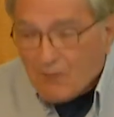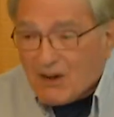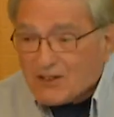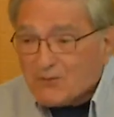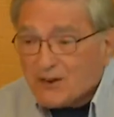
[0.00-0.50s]

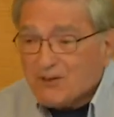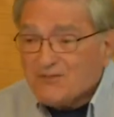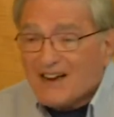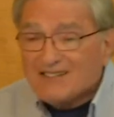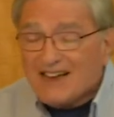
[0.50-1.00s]
By the way, we
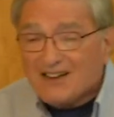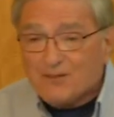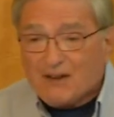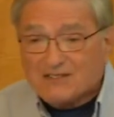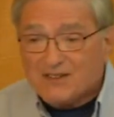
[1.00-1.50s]
found out
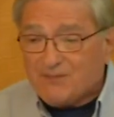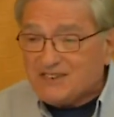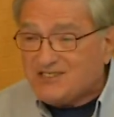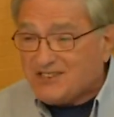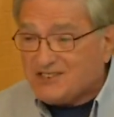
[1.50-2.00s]
about the
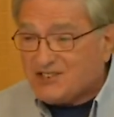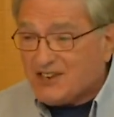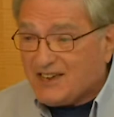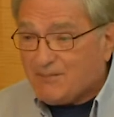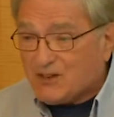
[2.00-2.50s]

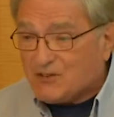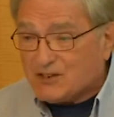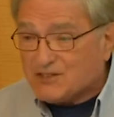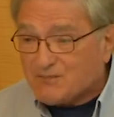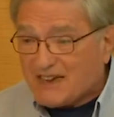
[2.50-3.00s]
BCG
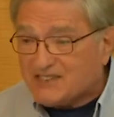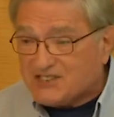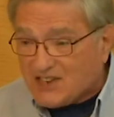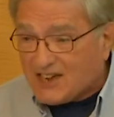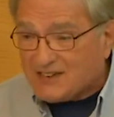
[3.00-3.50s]
because my
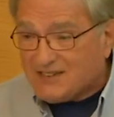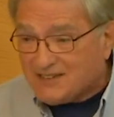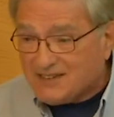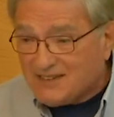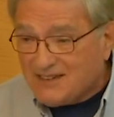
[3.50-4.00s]
son
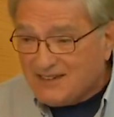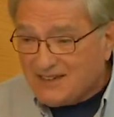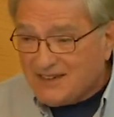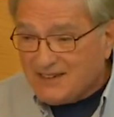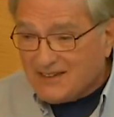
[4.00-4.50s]

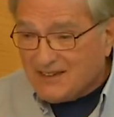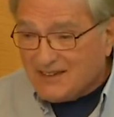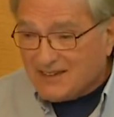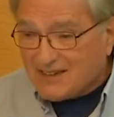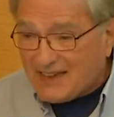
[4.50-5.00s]

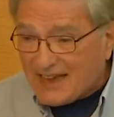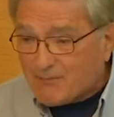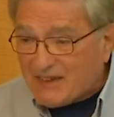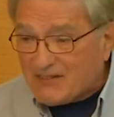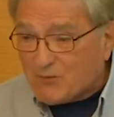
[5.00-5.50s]

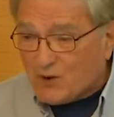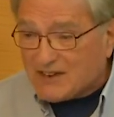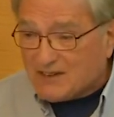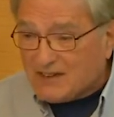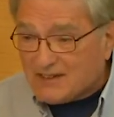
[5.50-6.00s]
came in
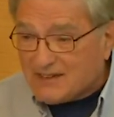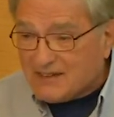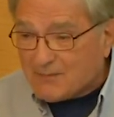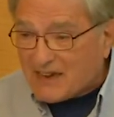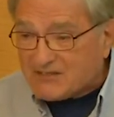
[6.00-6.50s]
when
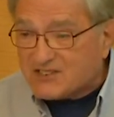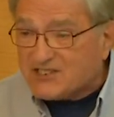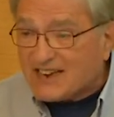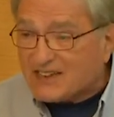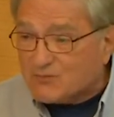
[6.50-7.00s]
in about the
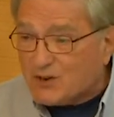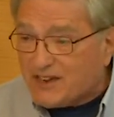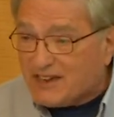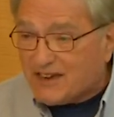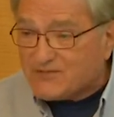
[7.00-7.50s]
second
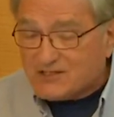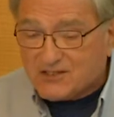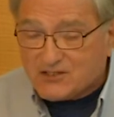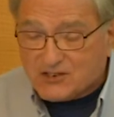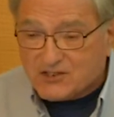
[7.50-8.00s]
week after
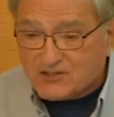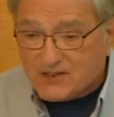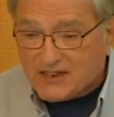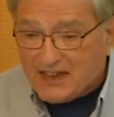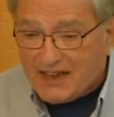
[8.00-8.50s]
the
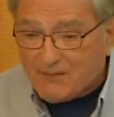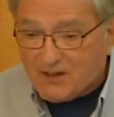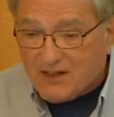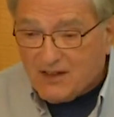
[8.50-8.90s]
surgery. He came